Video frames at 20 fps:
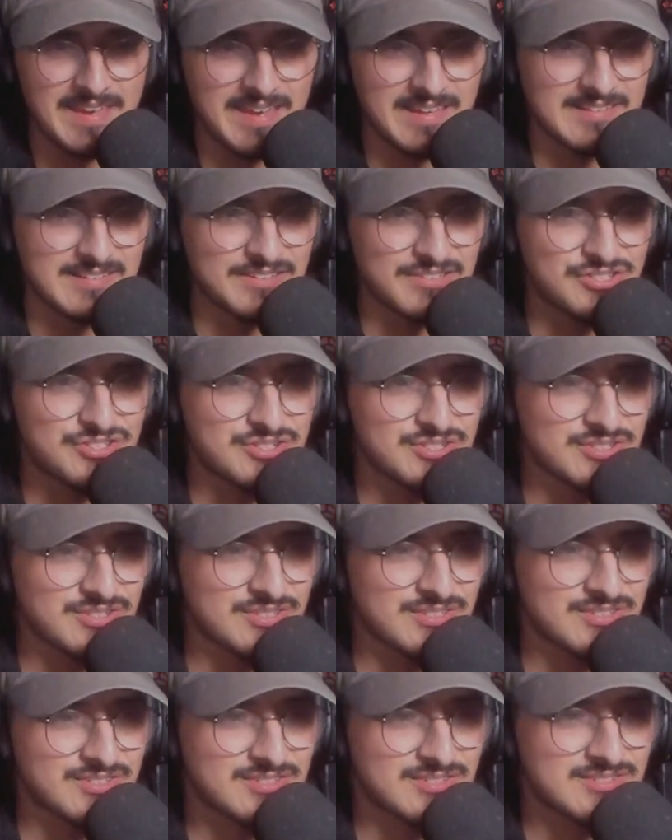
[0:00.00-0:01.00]
and it's
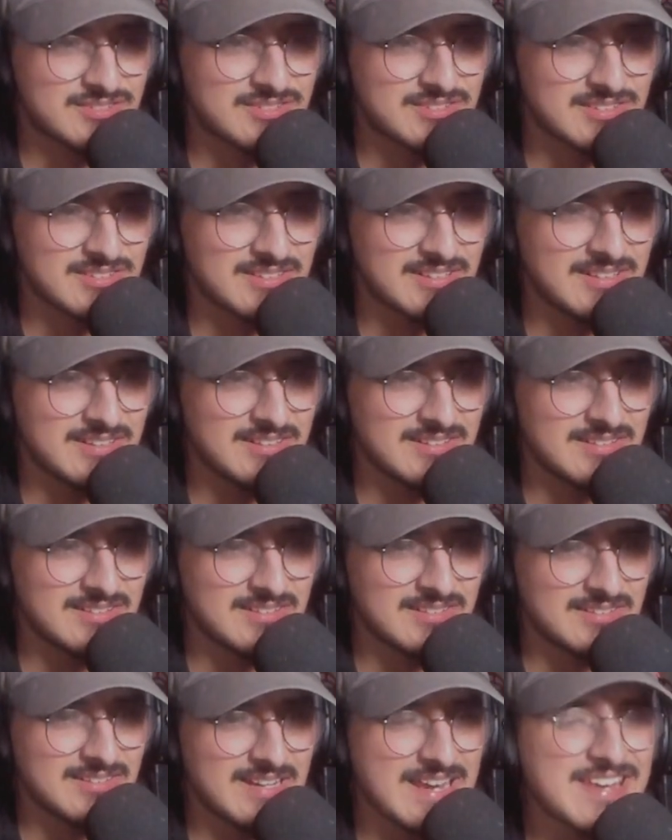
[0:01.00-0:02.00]
just
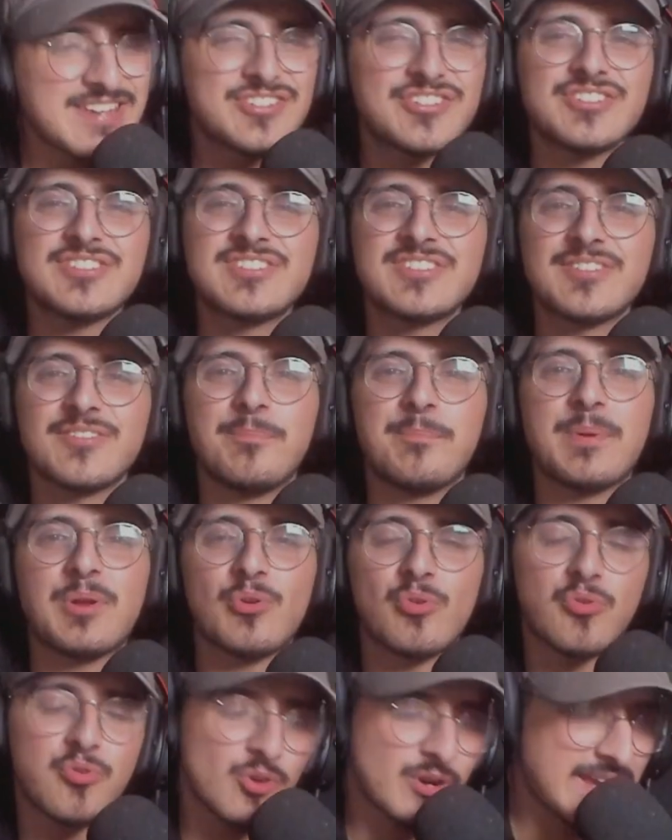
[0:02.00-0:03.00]
it's just a
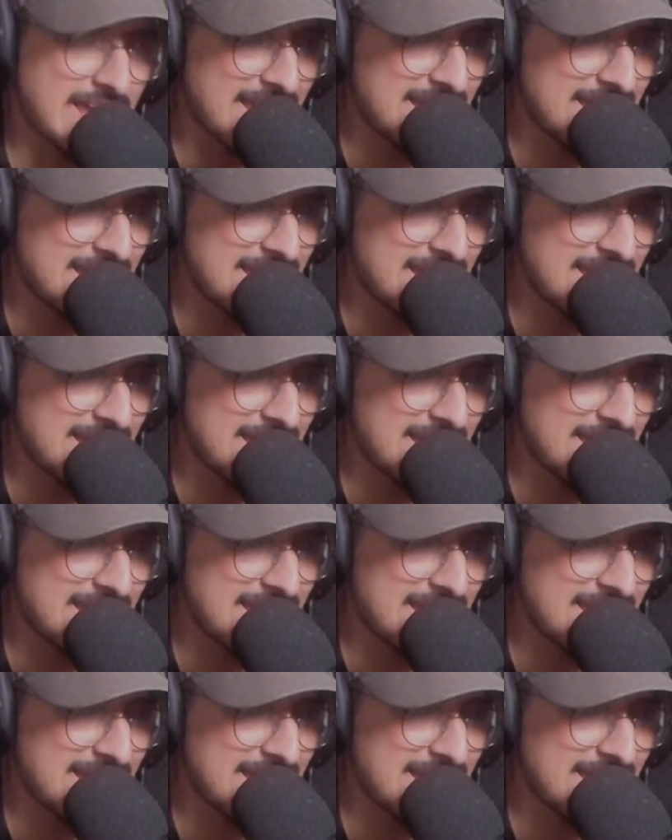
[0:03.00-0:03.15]
beautiful